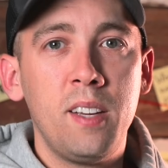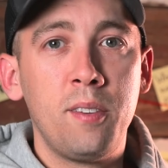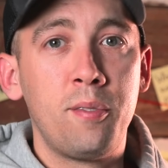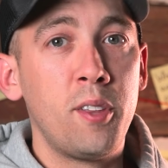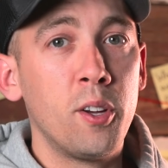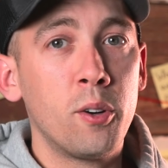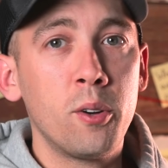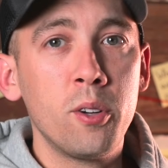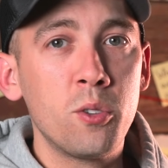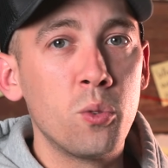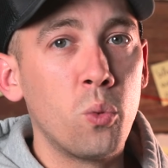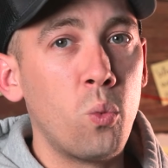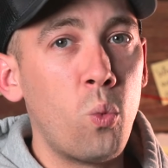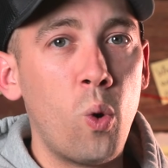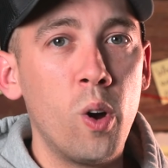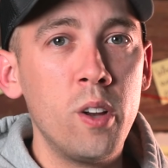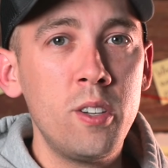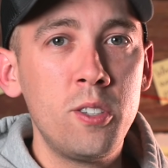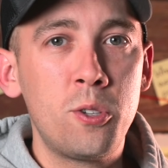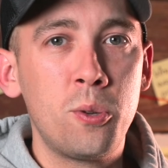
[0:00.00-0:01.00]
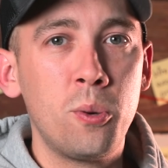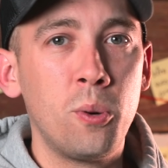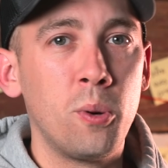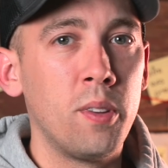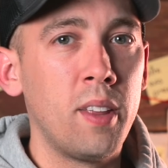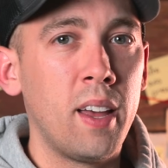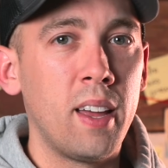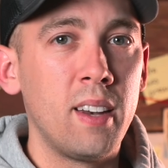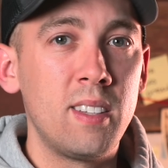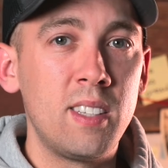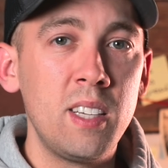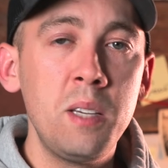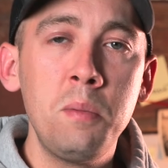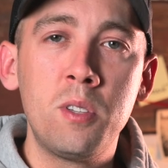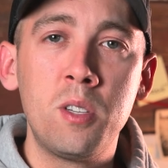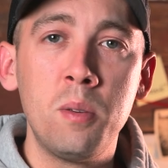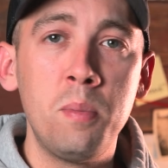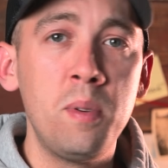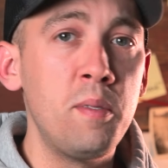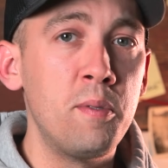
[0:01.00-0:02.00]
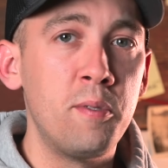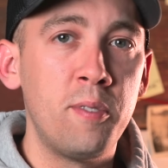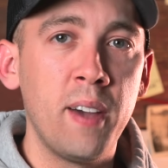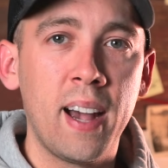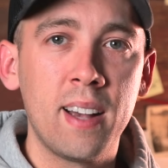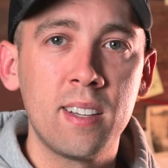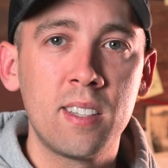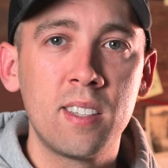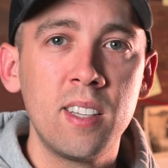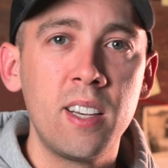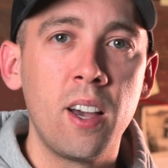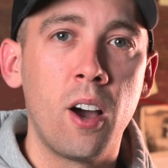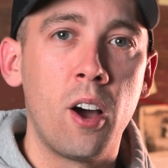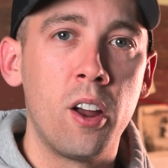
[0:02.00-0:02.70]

If there is one tool that seems to be vastly